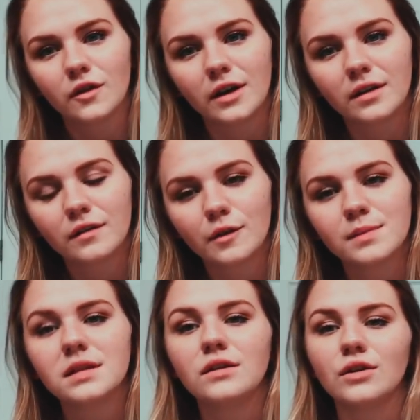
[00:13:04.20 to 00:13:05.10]
friend from
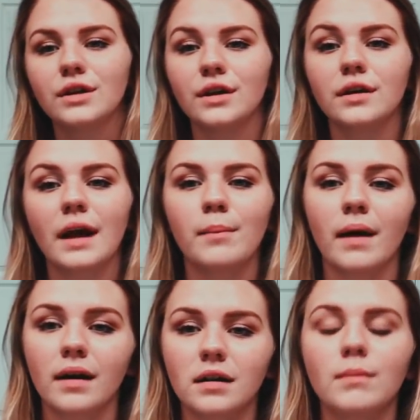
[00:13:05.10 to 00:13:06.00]
senior year came
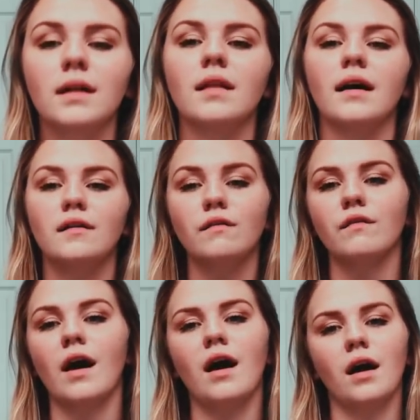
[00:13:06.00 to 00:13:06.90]
back into my life.
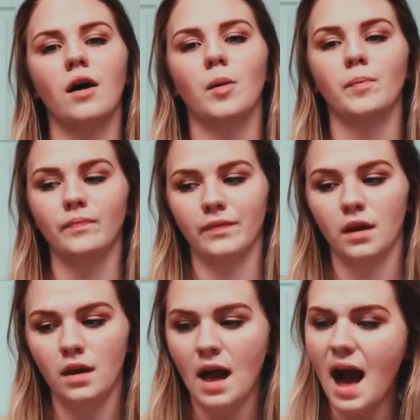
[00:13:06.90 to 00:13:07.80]

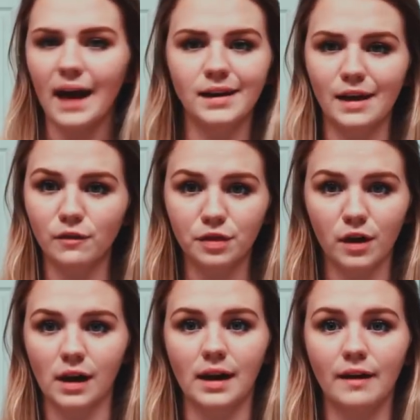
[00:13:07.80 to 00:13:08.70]
I never
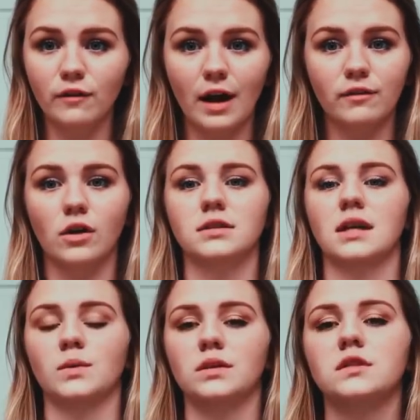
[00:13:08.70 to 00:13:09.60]
thought I'd ever have
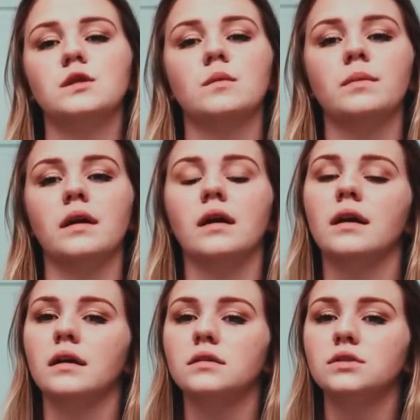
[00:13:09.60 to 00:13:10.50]
contact with this human being
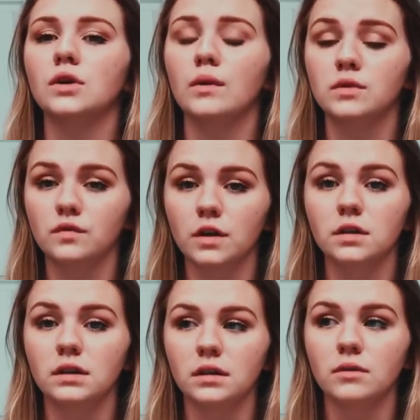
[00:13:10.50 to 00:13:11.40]
again, so it was
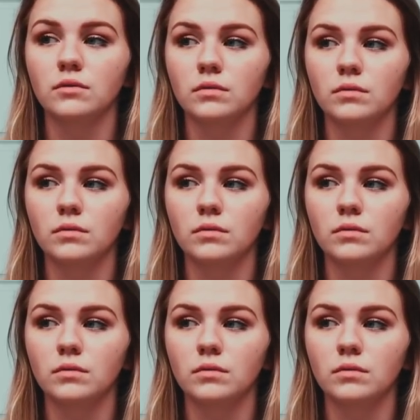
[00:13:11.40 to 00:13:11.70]
really